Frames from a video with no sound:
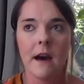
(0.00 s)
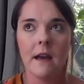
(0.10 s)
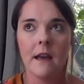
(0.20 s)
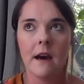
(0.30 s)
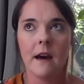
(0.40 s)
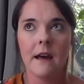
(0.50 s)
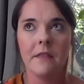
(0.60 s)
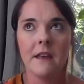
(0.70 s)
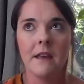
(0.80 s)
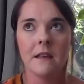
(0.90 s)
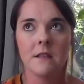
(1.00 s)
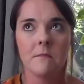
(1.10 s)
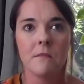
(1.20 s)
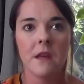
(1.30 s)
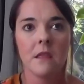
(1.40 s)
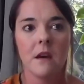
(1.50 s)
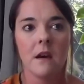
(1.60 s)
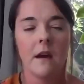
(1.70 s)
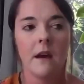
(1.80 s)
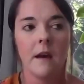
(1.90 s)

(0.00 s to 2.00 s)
I think it's something that